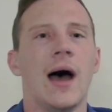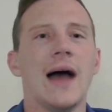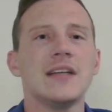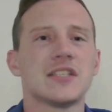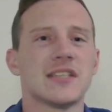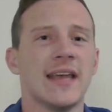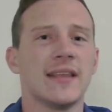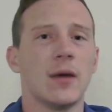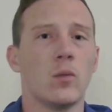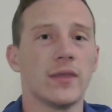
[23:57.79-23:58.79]
I just
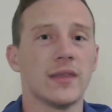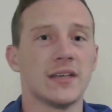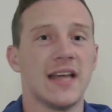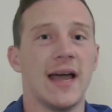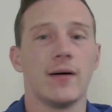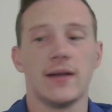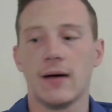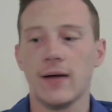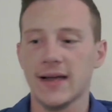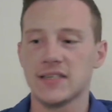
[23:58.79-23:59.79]
think that with the talent, now,
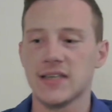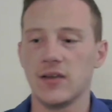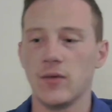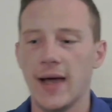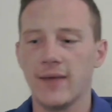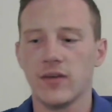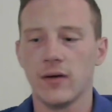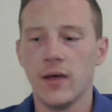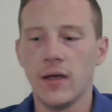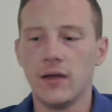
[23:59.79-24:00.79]
like I said, you have
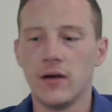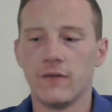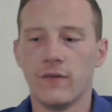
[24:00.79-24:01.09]
to, you know,